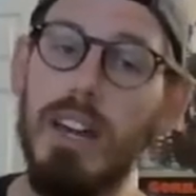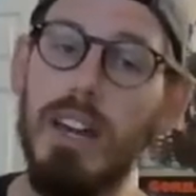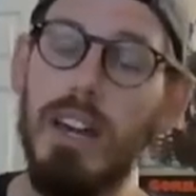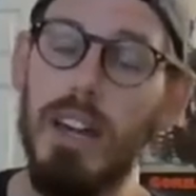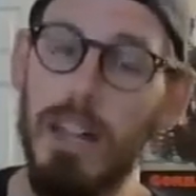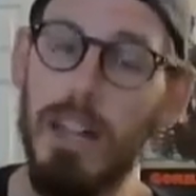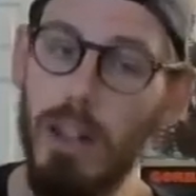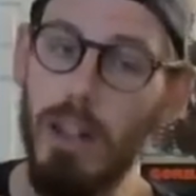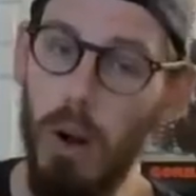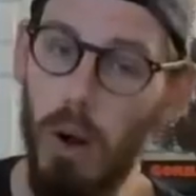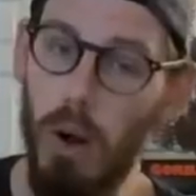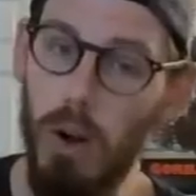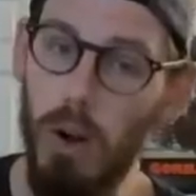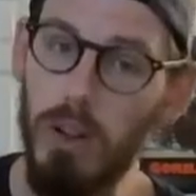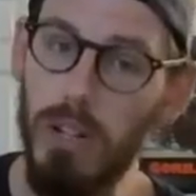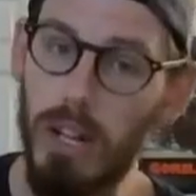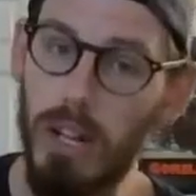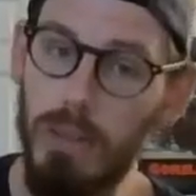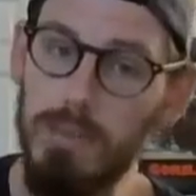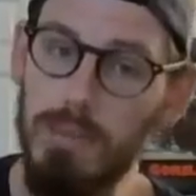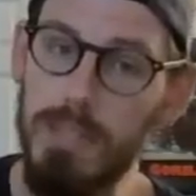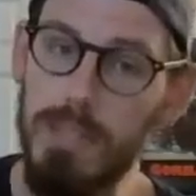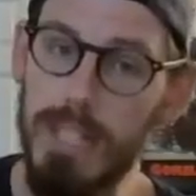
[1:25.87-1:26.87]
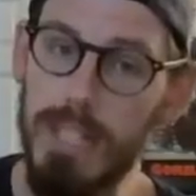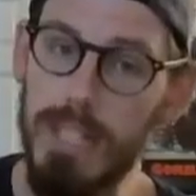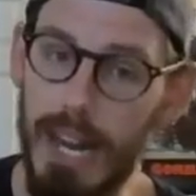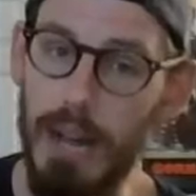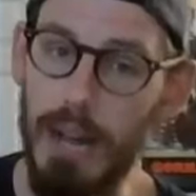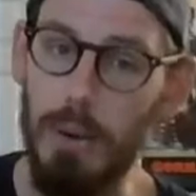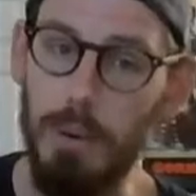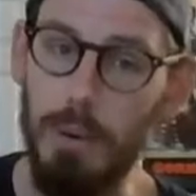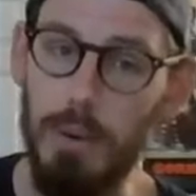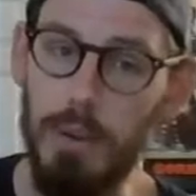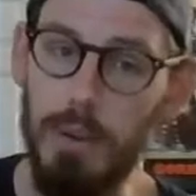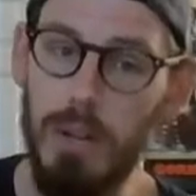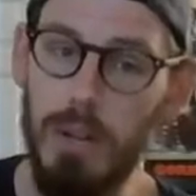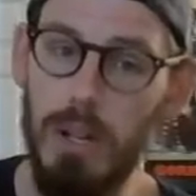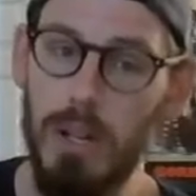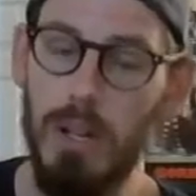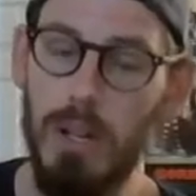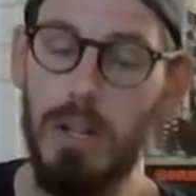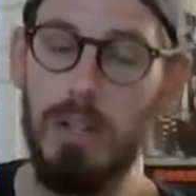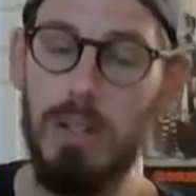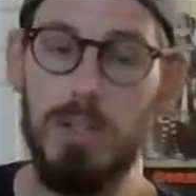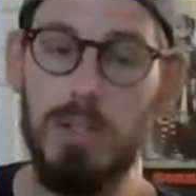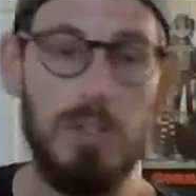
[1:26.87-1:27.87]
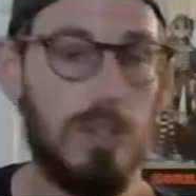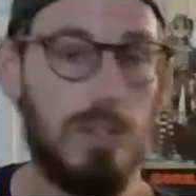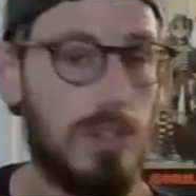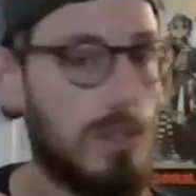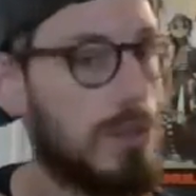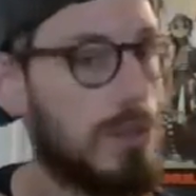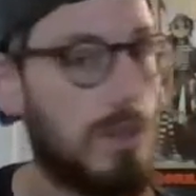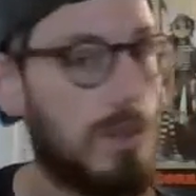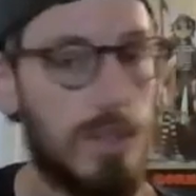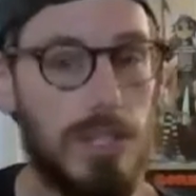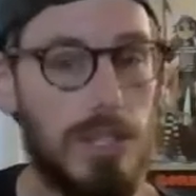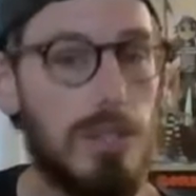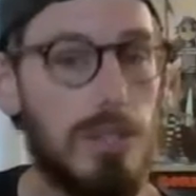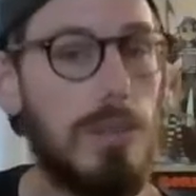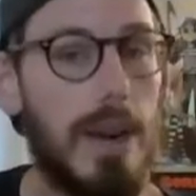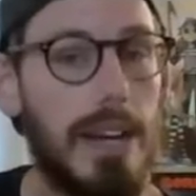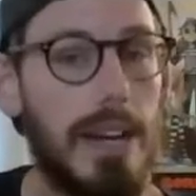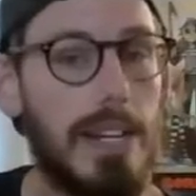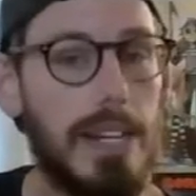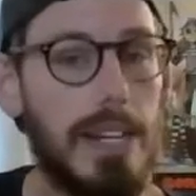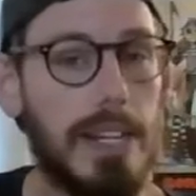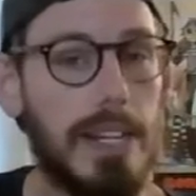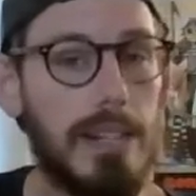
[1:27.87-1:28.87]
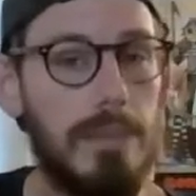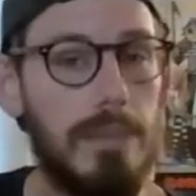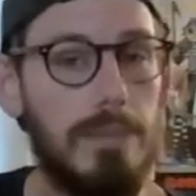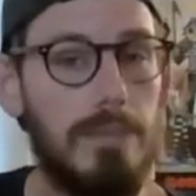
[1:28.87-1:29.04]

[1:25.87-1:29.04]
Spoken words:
It all comes down to you and your writing.